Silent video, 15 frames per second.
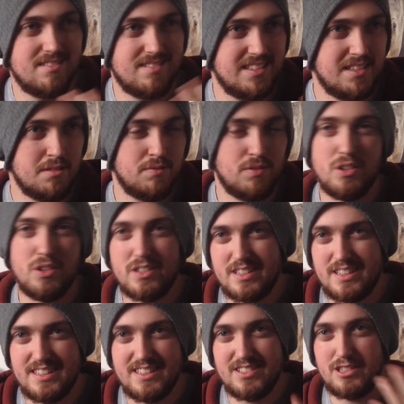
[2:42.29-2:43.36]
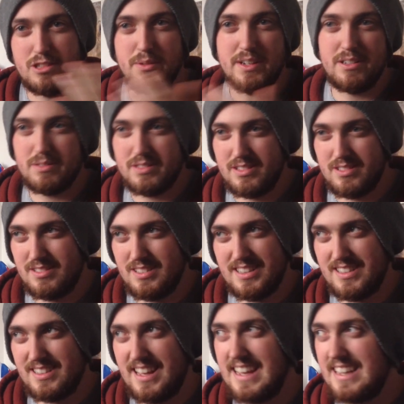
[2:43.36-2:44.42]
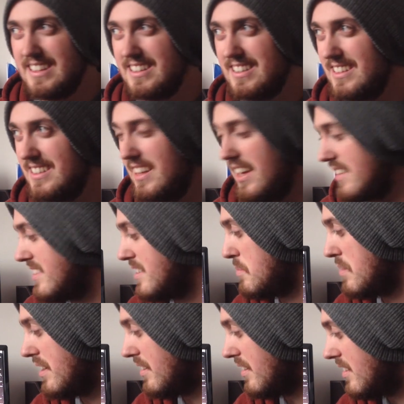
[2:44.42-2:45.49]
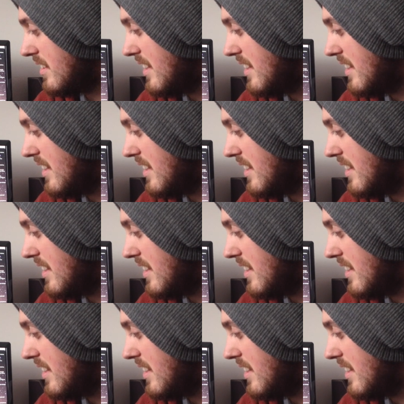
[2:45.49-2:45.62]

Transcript: in the 40s all the way up to like 80, 90mm.